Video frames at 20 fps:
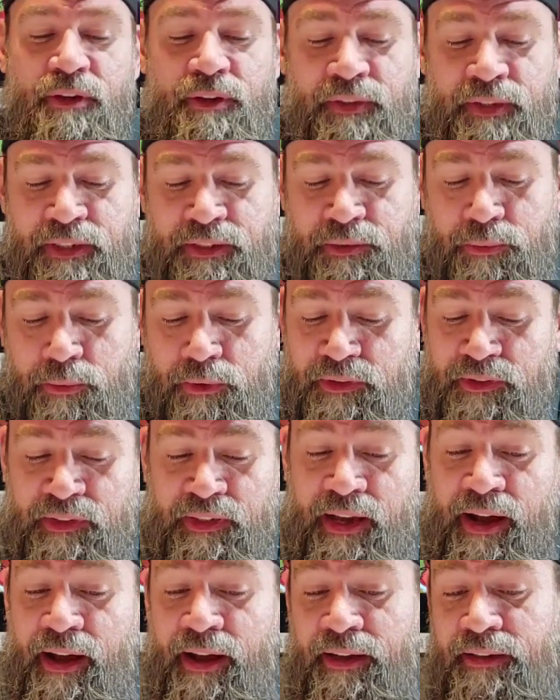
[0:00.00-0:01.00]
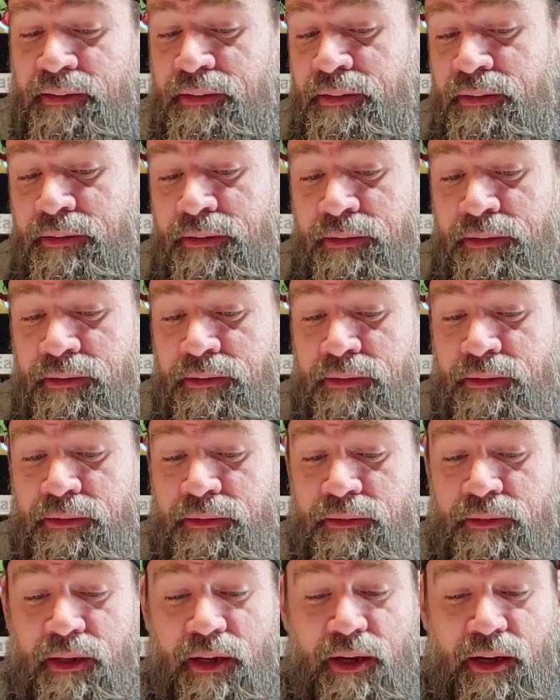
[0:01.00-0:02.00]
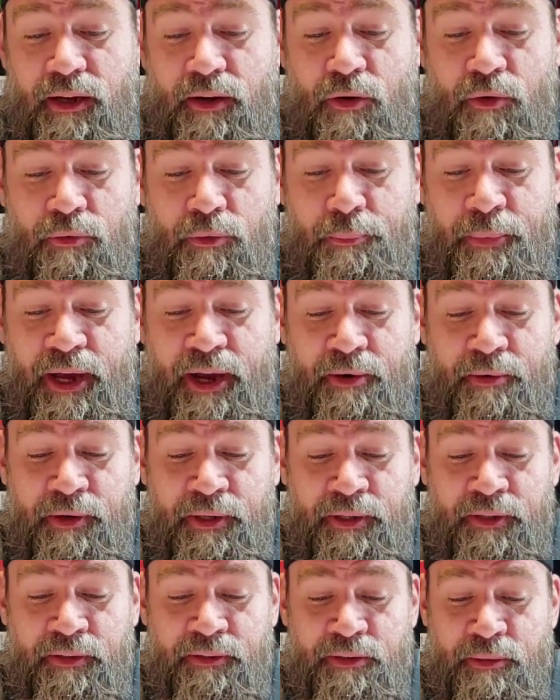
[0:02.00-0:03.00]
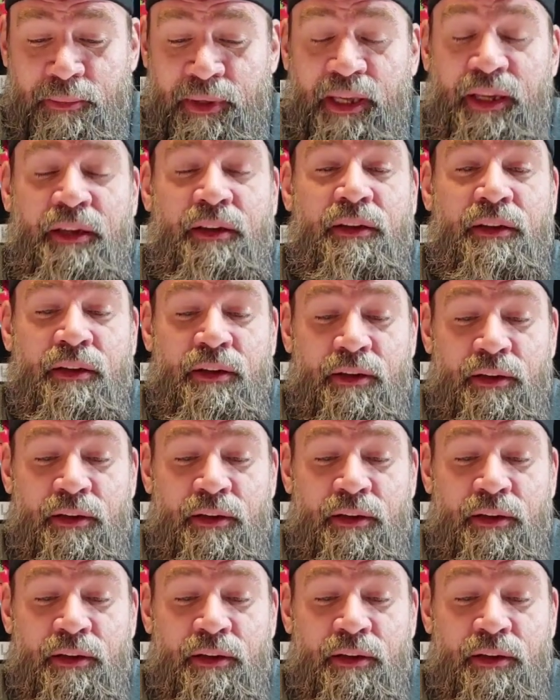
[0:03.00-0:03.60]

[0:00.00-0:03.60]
in this was not uh, overpowering to me.